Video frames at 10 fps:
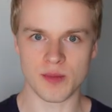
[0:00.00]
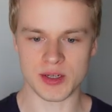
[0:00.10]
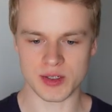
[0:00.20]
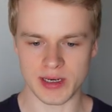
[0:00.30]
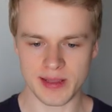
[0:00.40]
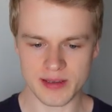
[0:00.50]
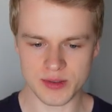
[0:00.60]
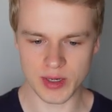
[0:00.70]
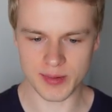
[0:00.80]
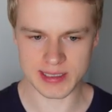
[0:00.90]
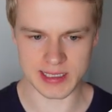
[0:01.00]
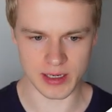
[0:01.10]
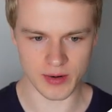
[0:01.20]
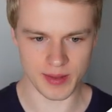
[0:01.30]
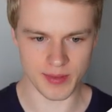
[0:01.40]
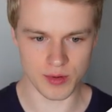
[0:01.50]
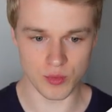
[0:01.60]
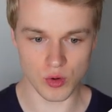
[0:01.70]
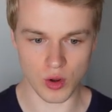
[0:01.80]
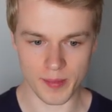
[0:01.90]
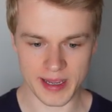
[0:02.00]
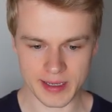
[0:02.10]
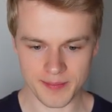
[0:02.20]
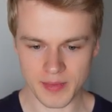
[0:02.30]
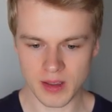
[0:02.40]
to mention in this request here in the tool callback,